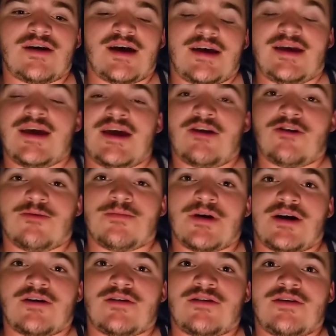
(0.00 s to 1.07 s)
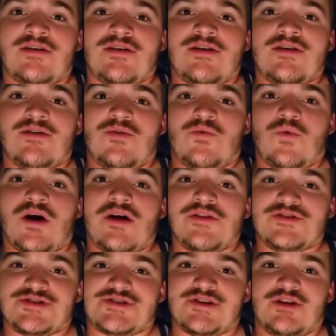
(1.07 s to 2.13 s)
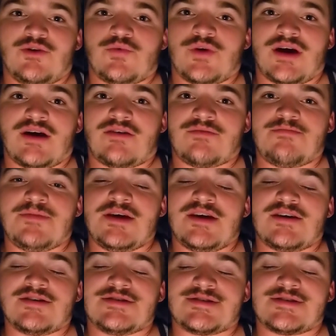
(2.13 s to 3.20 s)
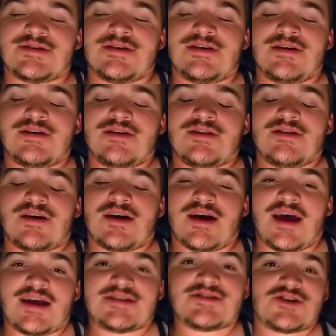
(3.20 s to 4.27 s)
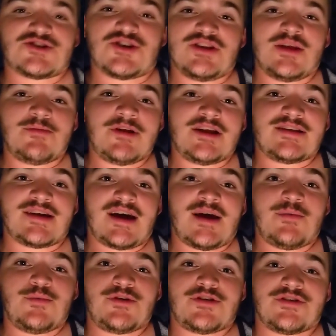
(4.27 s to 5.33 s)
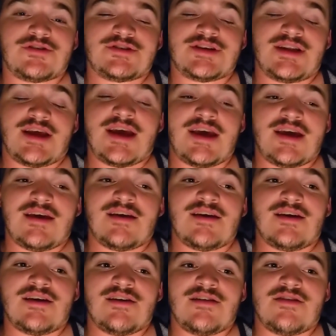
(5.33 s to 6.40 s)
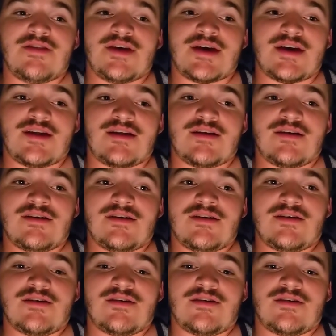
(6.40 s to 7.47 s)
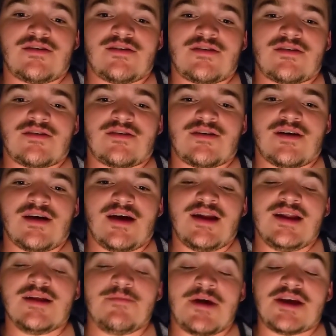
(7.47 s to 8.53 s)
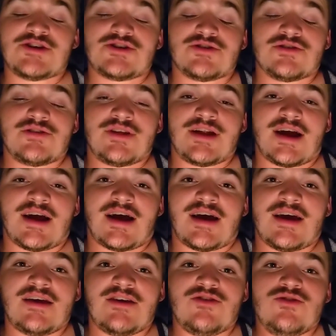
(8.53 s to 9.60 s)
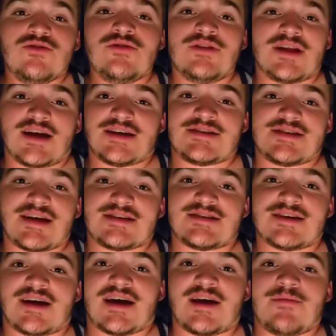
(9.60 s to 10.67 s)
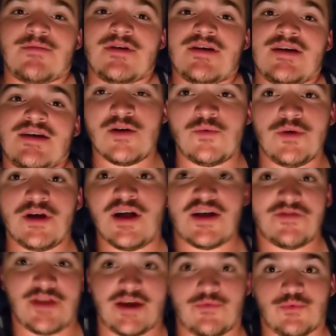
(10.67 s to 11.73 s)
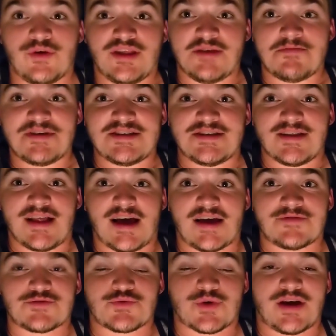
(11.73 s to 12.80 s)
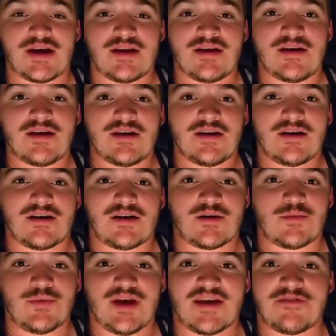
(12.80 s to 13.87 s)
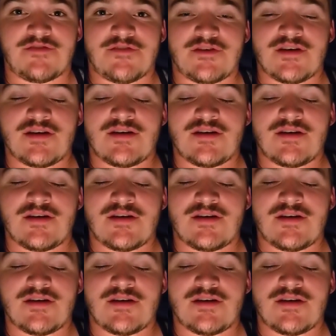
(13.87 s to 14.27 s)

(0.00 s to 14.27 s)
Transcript: I care about while they're still around because I had such a limited time with her today that I need to make sure that I utilize that time. We all have like really busy lives, right? Um, we have